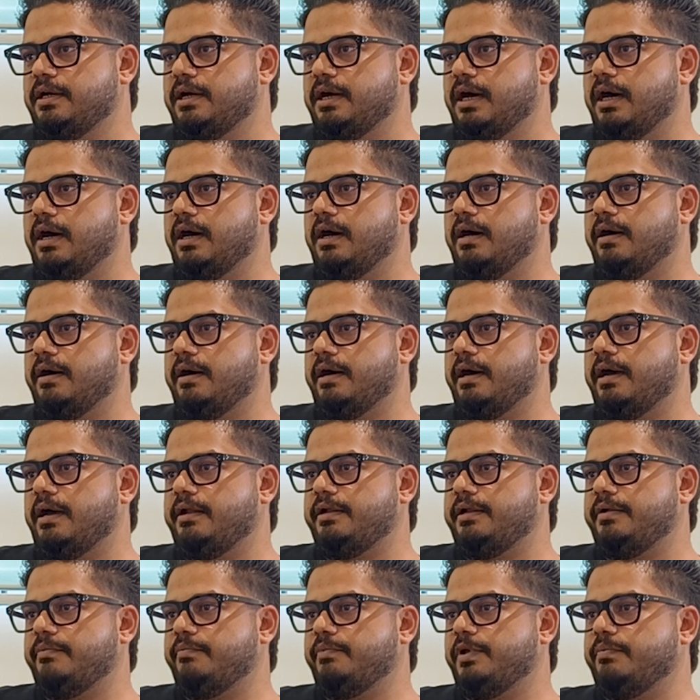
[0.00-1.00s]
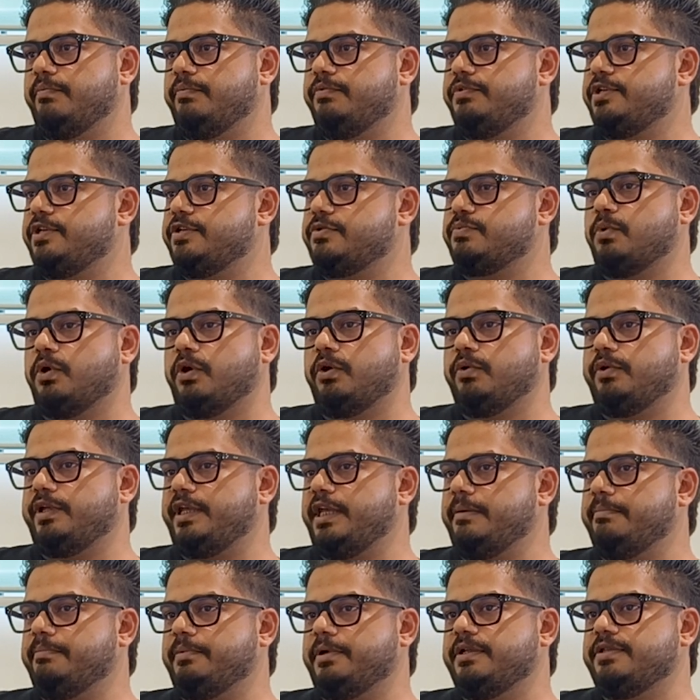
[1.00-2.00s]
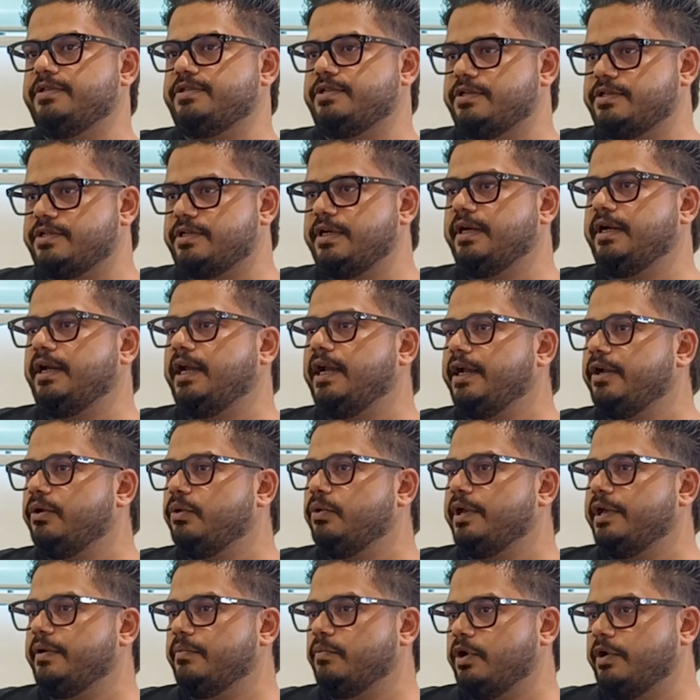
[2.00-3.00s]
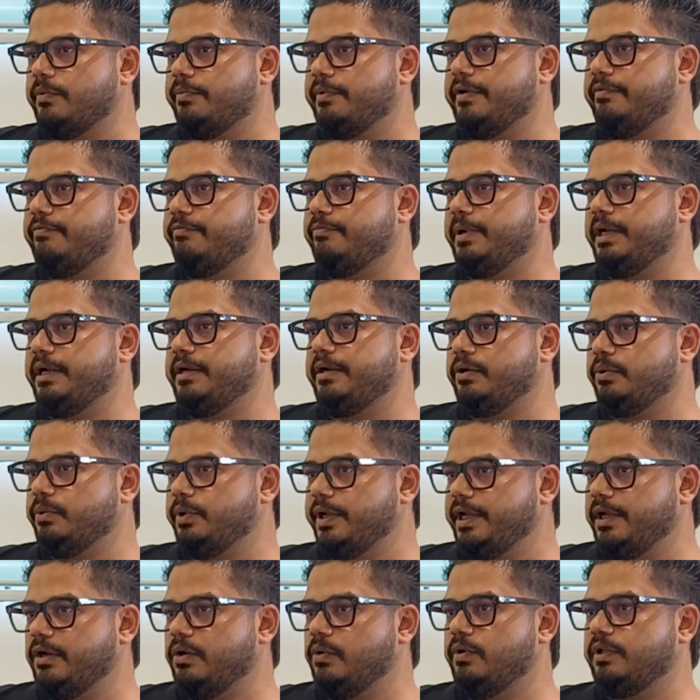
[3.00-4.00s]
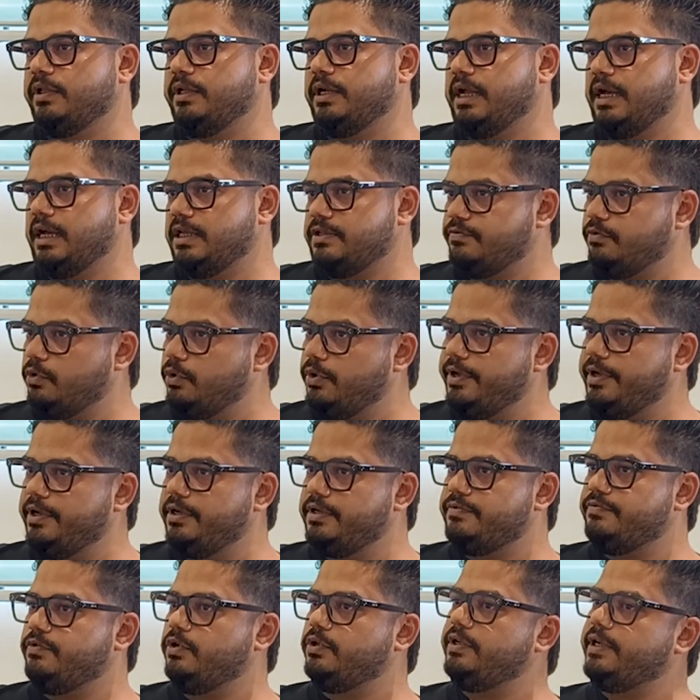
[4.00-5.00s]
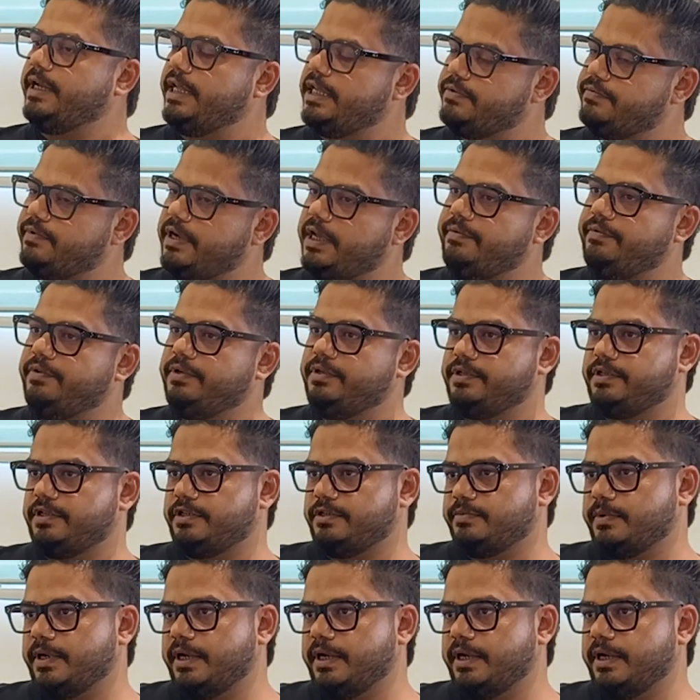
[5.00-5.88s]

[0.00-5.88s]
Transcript: and we just want to keep consistently doing what we've been doing over the last 4 years for the next 5 years as